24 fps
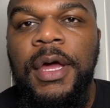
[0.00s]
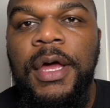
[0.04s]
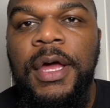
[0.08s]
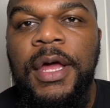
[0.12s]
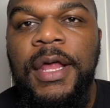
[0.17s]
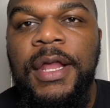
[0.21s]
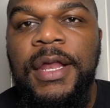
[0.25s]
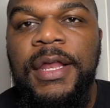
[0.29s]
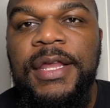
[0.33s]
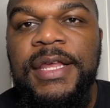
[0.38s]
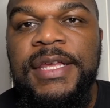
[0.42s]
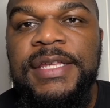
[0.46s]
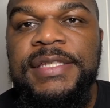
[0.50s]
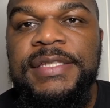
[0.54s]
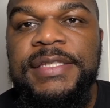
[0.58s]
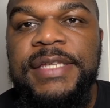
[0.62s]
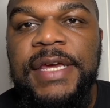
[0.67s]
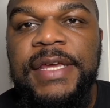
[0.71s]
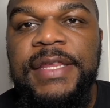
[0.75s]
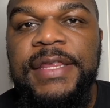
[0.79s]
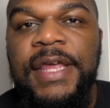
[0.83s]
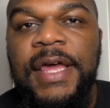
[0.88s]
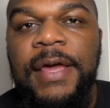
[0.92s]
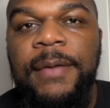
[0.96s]
Let's say
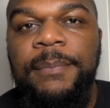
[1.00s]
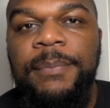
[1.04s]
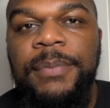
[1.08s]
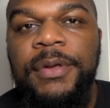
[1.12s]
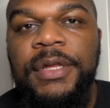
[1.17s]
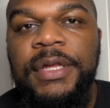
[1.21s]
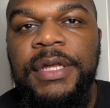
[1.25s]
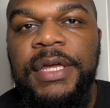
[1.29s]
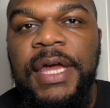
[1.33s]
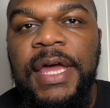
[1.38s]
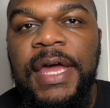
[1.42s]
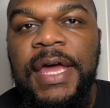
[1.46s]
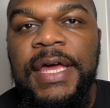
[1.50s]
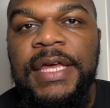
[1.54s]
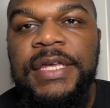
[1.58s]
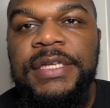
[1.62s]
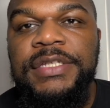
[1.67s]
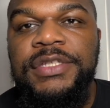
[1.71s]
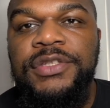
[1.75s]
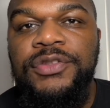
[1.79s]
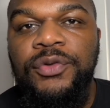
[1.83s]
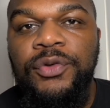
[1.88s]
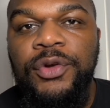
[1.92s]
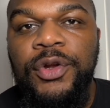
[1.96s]
that Billy has
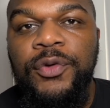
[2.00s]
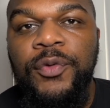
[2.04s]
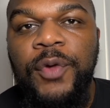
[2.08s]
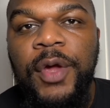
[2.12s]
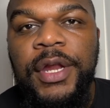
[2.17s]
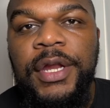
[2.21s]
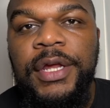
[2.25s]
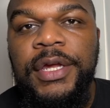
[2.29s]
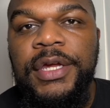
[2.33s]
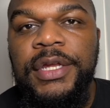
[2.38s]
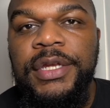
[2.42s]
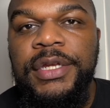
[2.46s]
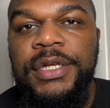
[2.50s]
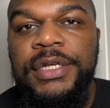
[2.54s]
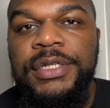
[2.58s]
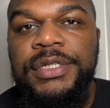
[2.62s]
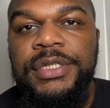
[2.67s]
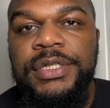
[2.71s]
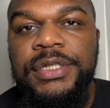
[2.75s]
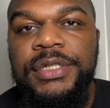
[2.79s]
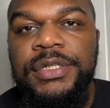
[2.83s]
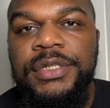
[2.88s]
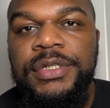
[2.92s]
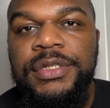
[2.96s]
3 rated
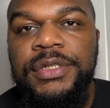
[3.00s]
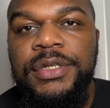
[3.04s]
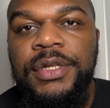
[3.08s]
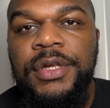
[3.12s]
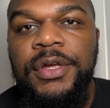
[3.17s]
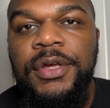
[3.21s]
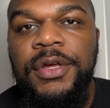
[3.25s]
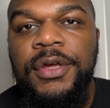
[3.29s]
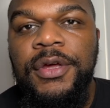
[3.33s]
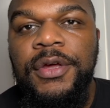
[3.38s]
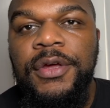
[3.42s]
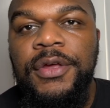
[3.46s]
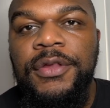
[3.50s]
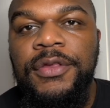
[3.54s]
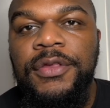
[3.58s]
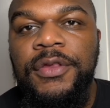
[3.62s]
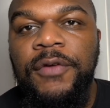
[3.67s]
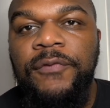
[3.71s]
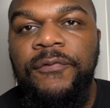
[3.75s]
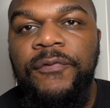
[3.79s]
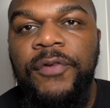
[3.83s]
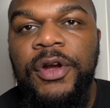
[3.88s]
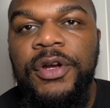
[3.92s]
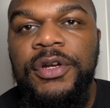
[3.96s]
conditions. The
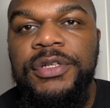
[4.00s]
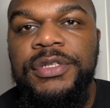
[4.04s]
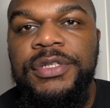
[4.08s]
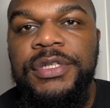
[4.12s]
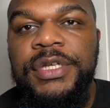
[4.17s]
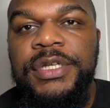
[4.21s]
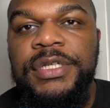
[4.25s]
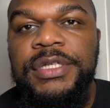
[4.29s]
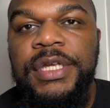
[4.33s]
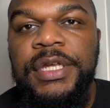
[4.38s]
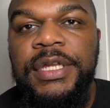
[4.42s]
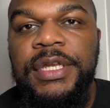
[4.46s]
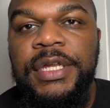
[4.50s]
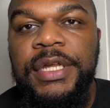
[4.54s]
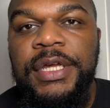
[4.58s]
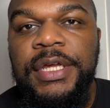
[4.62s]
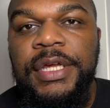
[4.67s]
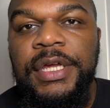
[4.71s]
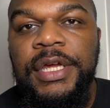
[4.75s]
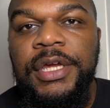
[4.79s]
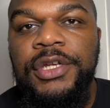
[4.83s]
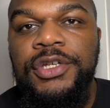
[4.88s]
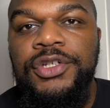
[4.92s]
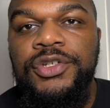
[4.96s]
first is a
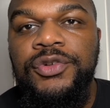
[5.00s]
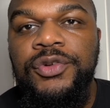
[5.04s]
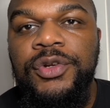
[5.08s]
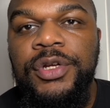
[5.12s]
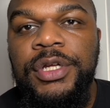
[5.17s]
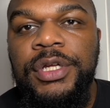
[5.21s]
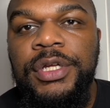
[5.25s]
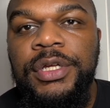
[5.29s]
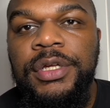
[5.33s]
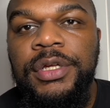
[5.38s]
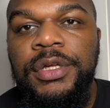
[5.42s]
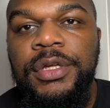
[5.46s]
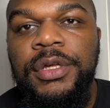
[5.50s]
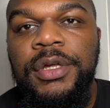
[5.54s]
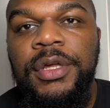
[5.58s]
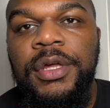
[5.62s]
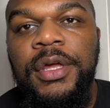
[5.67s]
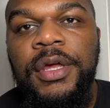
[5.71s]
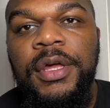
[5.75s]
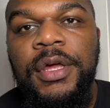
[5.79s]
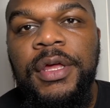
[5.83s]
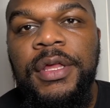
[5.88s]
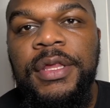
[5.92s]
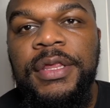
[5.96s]
knee injury
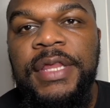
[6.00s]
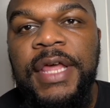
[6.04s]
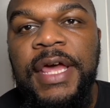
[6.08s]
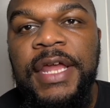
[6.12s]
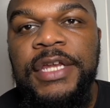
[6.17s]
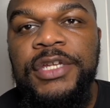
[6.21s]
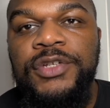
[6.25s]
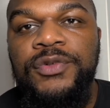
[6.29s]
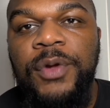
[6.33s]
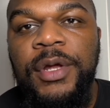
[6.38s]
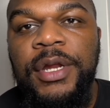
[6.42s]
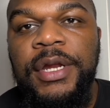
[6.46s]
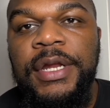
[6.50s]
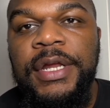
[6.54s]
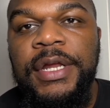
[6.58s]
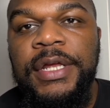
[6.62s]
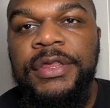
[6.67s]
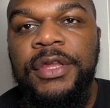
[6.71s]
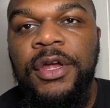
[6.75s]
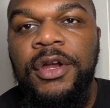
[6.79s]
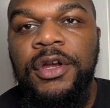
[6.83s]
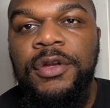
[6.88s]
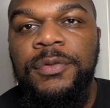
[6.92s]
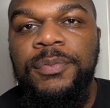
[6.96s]
that is rated at
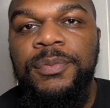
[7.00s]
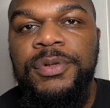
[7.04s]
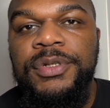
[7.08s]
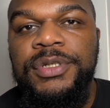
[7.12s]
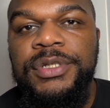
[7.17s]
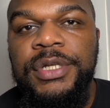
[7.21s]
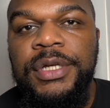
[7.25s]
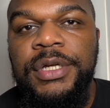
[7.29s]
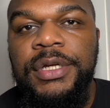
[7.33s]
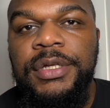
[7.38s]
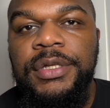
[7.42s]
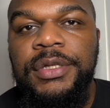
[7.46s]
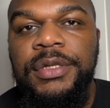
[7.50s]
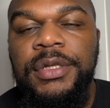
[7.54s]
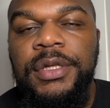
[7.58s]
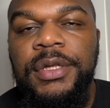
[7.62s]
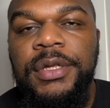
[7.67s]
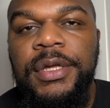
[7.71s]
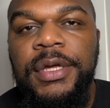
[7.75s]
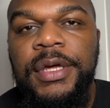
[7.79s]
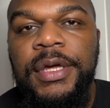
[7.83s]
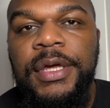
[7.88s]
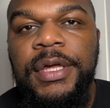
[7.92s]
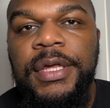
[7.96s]
30%.
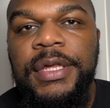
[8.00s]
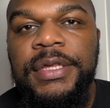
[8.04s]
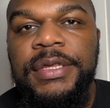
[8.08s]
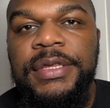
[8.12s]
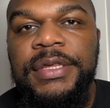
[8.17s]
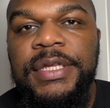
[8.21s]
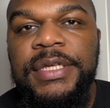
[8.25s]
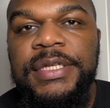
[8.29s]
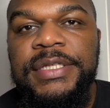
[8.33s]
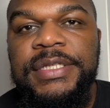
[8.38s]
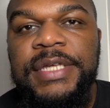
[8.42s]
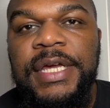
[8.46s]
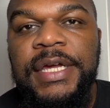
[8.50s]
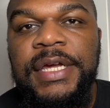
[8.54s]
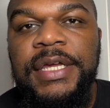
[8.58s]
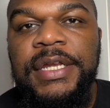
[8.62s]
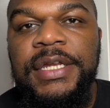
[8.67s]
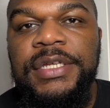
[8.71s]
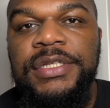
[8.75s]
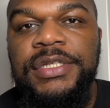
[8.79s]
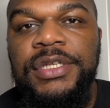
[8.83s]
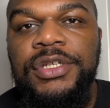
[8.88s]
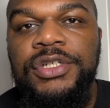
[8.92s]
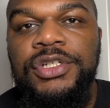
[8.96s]
The second
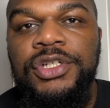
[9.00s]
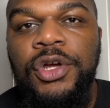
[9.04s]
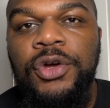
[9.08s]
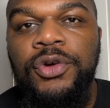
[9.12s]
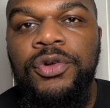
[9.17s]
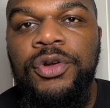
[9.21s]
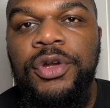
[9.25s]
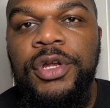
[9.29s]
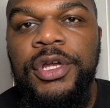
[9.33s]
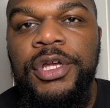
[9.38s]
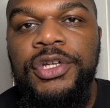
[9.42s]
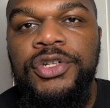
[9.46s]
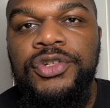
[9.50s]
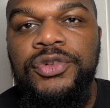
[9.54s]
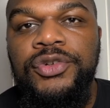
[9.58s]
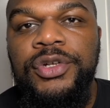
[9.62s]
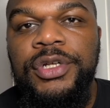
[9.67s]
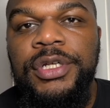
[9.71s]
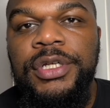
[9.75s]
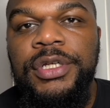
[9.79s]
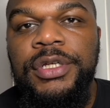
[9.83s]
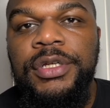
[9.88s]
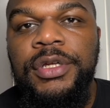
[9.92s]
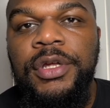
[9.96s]
is a shoulder injury
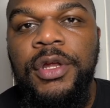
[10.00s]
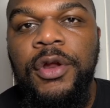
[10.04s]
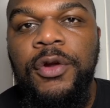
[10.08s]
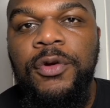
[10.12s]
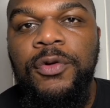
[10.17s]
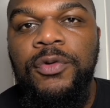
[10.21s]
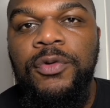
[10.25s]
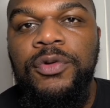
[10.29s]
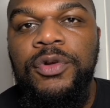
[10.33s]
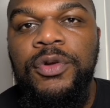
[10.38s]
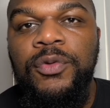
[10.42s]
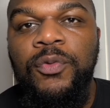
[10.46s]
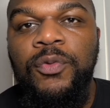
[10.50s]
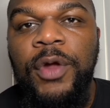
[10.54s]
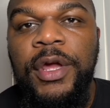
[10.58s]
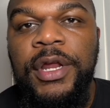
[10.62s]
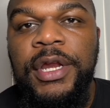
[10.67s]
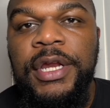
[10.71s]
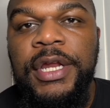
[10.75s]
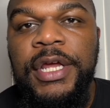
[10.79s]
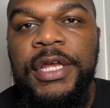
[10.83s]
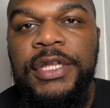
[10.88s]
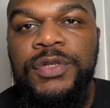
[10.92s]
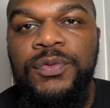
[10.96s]

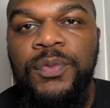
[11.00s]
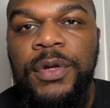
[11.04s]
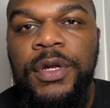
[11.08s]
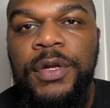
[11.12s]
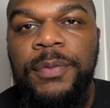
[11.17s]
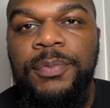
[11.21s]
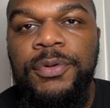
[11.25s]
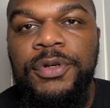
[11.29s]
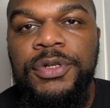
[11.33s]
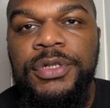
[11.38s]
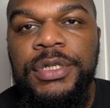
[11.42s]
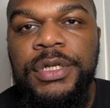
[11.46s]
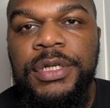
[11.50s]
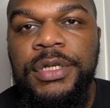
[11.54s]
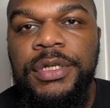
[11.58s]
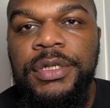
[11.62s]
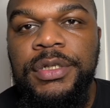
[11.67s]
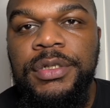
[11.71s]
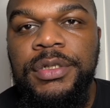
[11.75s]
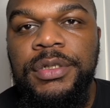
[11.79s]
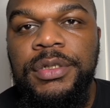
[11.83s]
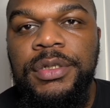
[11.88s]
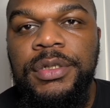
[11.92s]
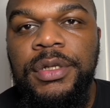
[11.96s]
rated at 20%.
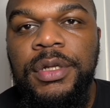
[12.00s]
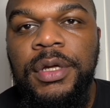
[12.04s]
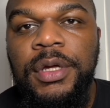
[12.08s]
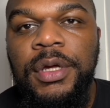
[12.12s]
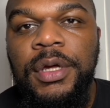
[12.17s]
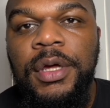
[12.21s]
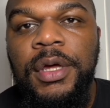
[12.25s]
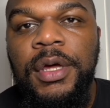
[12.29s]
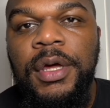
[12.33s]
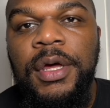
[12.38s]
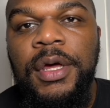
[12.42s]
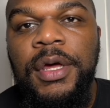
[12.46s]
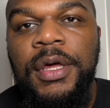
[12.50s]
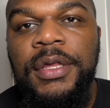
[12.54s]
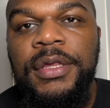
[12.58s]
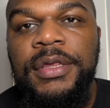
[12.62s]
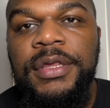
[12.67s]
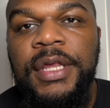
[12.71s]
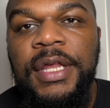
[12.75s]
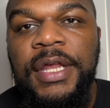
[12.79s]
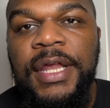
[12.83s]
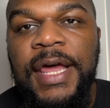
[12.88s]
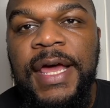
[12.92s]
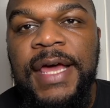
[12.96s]

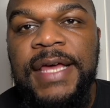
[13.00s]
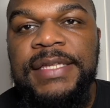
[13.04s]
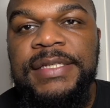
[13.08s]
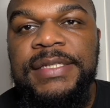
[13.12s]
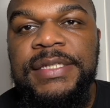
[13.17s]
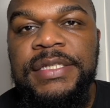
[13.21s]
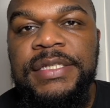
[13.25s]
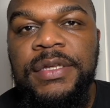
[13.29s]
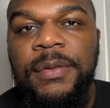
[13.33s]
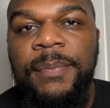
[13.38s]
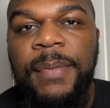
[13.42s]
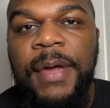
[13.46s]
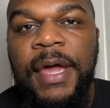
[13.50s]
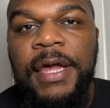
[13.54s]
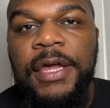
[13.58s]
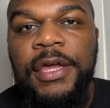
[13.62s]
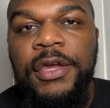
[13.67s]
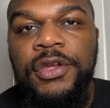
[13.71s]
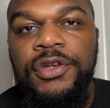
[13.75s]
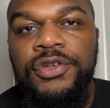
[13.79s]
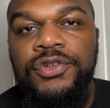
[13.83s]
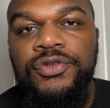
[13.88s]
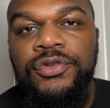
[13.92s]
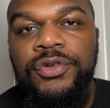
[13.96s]
The last is a back
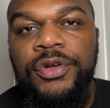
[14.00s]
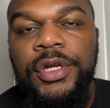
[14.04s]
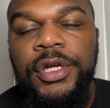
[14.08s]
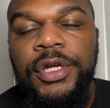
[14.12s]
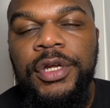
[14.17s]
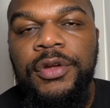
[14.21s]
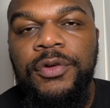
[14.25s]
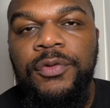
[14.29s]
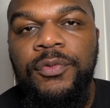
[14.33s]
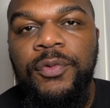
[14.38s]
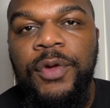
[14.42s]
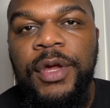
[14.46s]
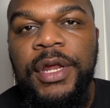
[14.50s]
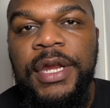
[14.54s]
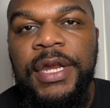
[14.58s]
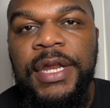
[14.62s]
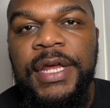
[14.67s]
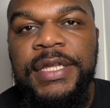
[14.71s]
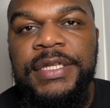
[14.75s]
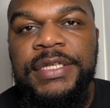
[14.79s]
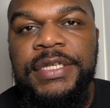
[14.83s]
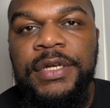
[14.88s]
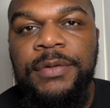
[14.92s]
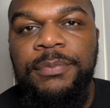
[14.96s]
injury rated
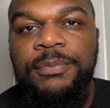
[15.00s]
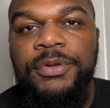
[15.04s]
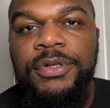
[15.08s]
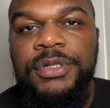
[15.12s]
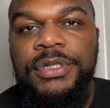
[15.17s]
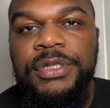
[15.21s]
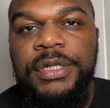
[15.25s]
at 10%.